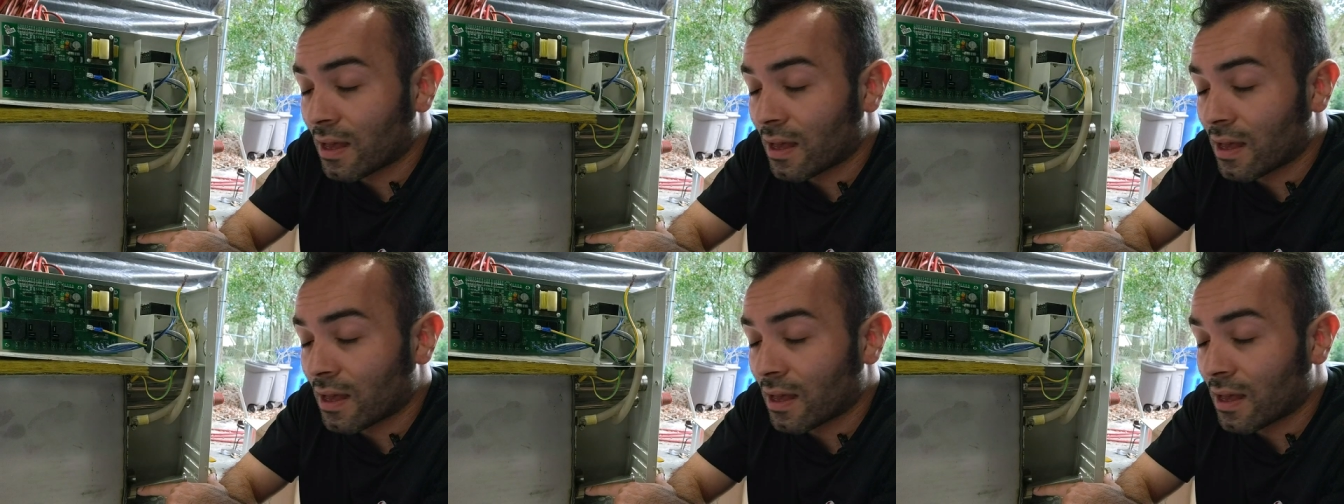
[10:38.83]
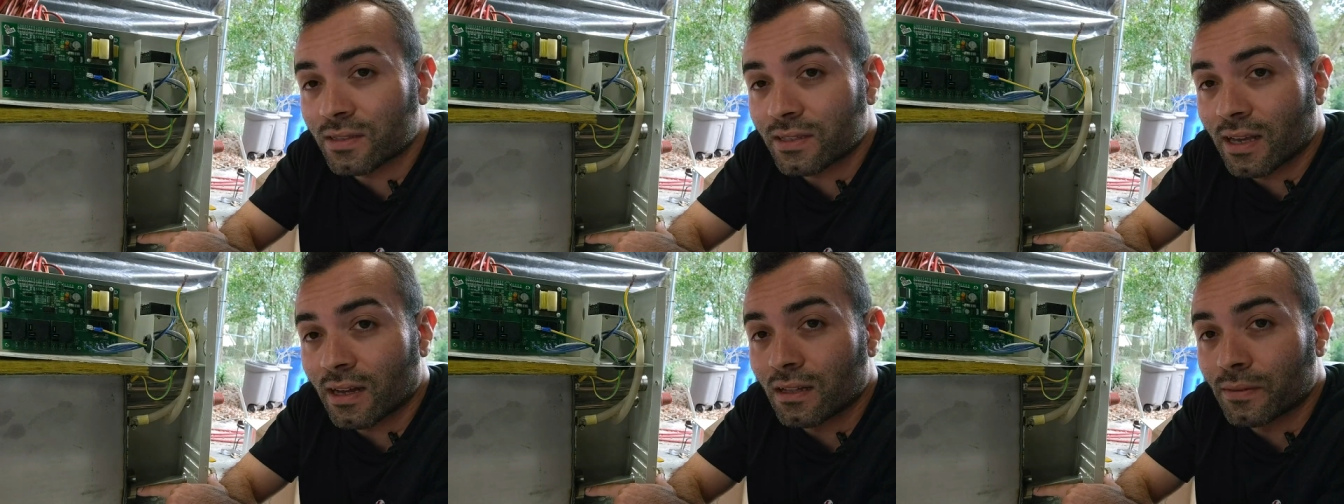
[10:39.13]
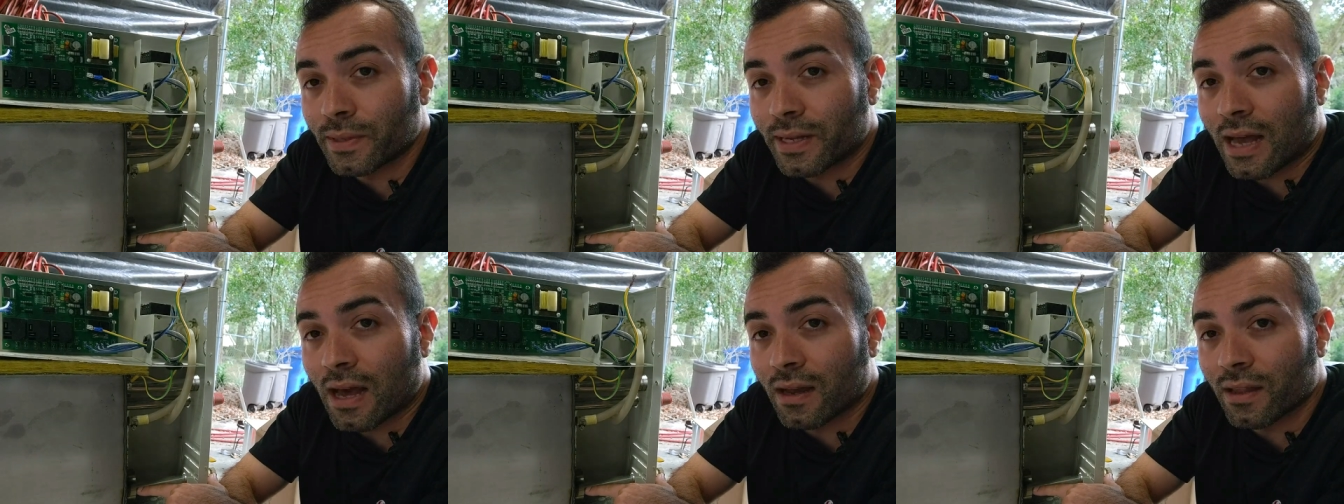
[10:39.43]
I took the
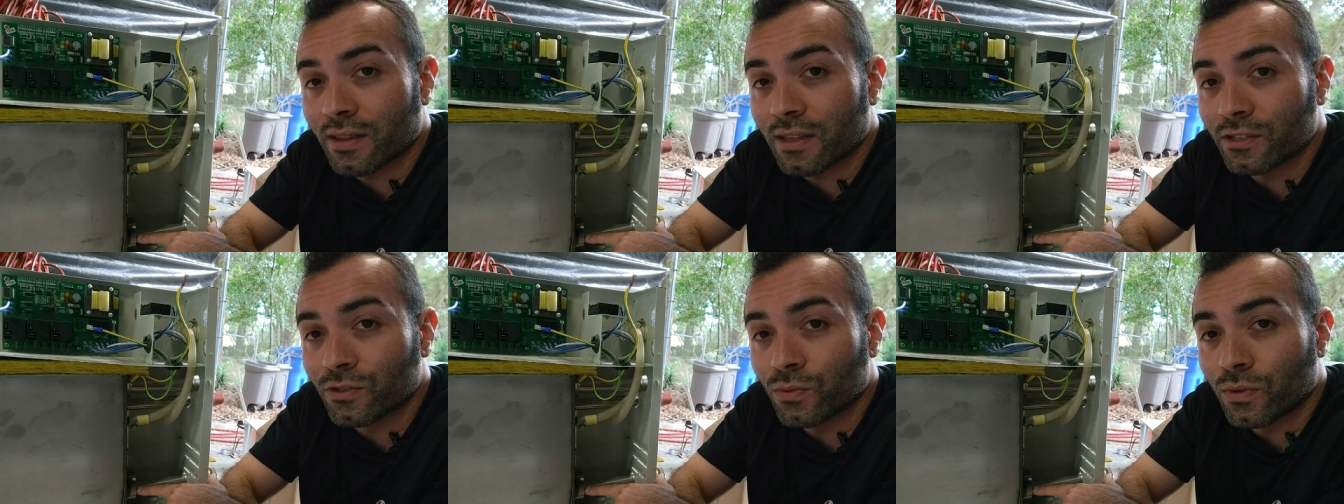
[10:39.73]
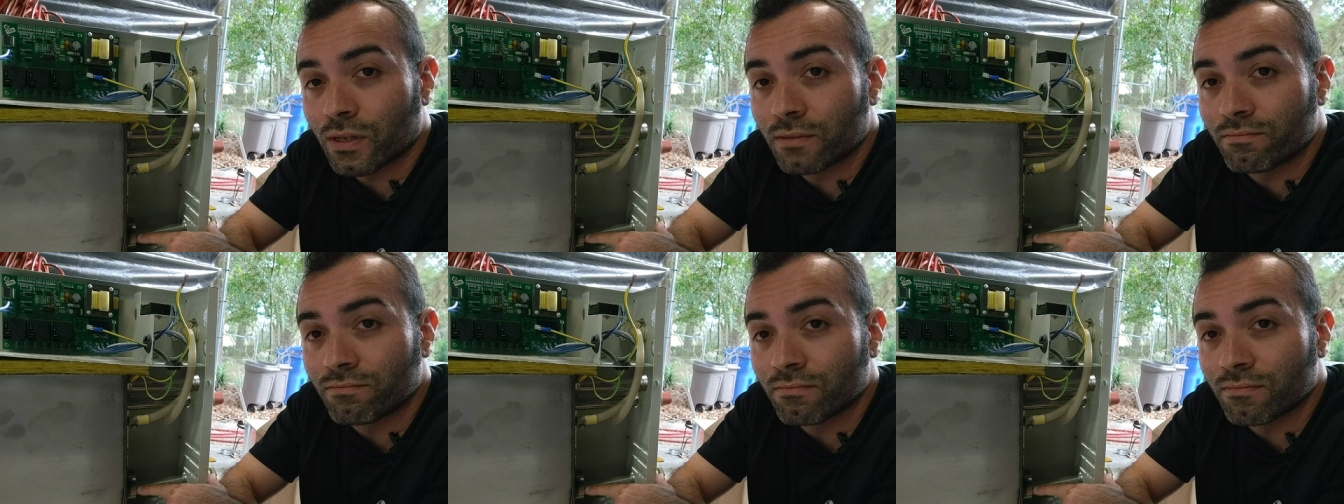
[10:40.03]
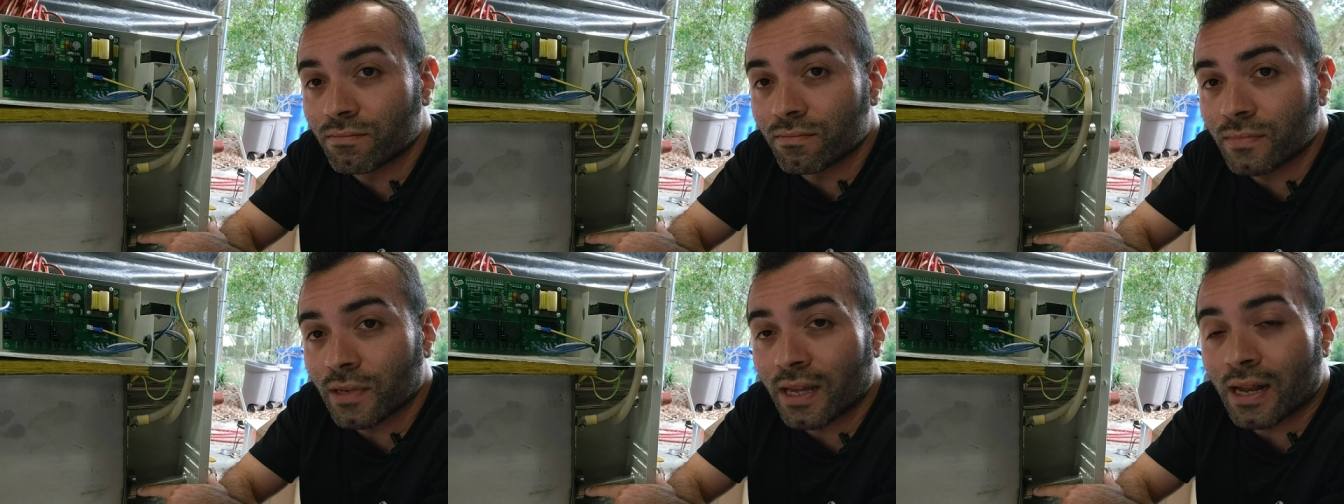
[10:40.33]
element out of this one,
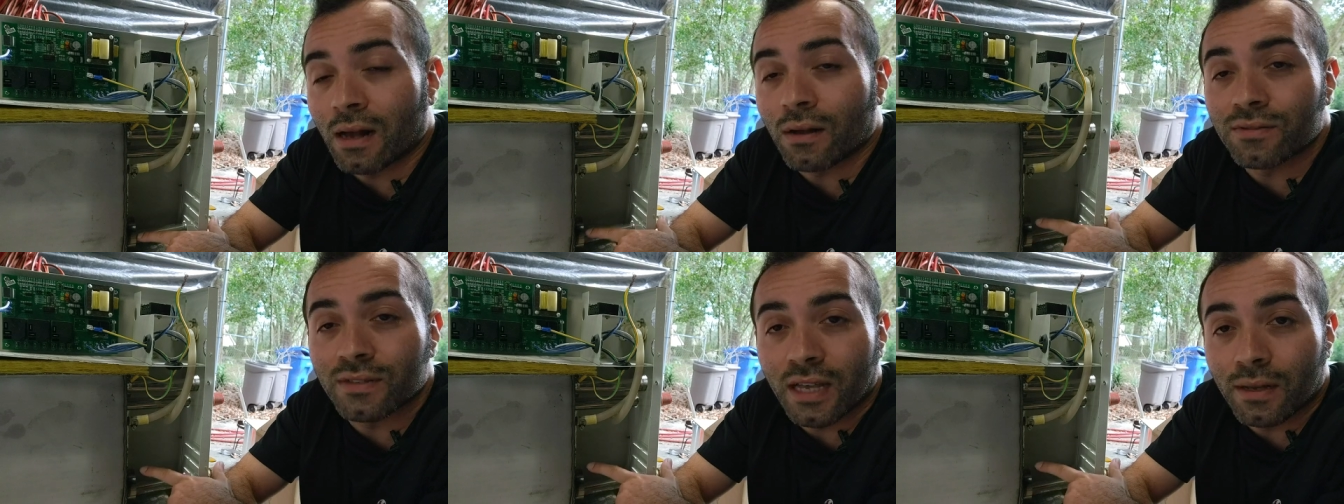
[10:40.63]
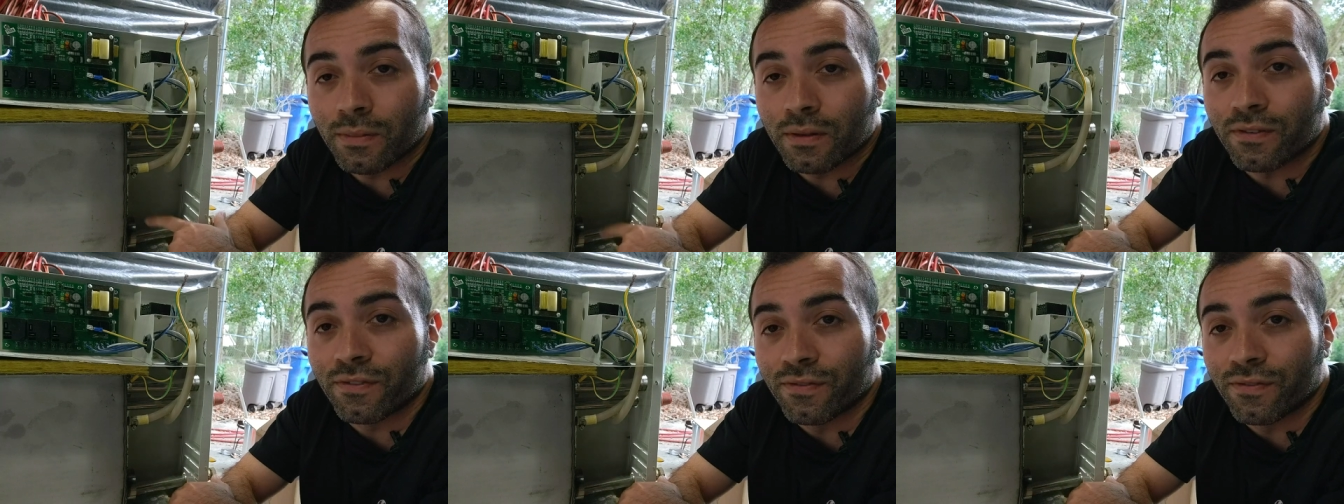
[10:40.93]
and I was able